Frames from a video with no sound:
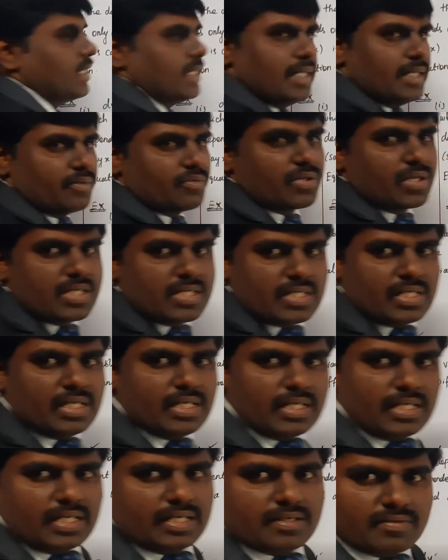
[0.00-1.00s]
differential
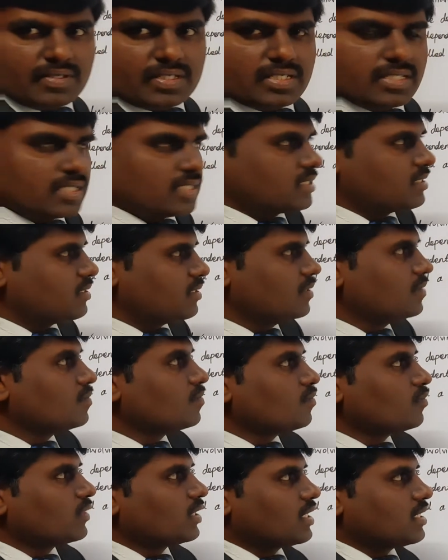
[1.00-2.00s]
equations.
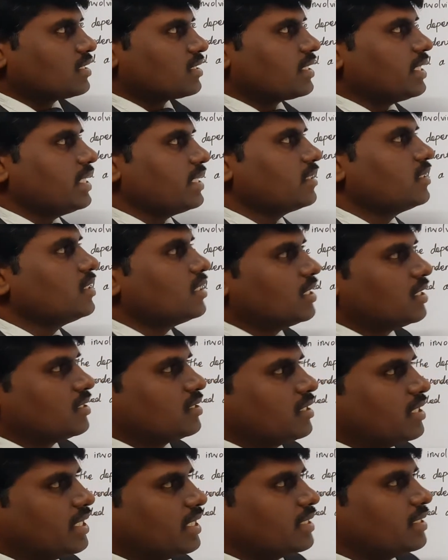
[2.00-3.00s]
Is clear? So
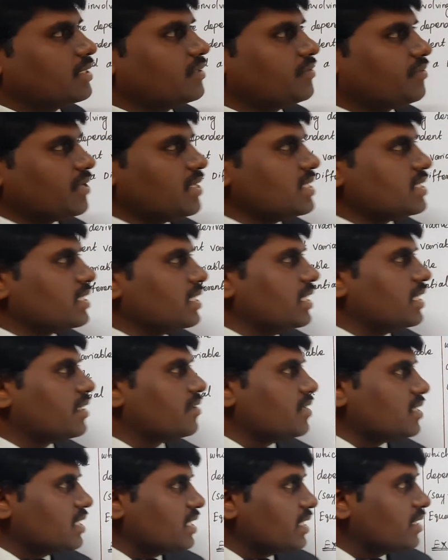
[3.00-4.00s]
a differential
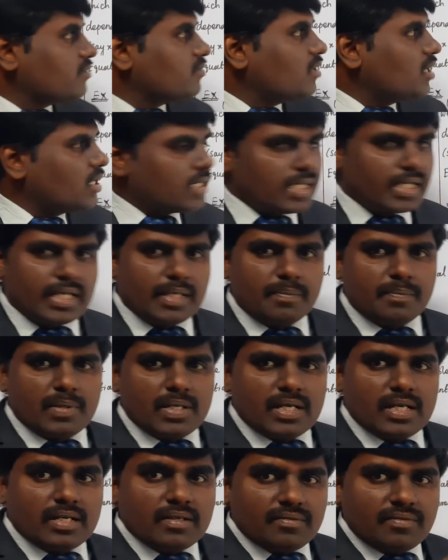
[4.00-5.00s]
equation involves dependent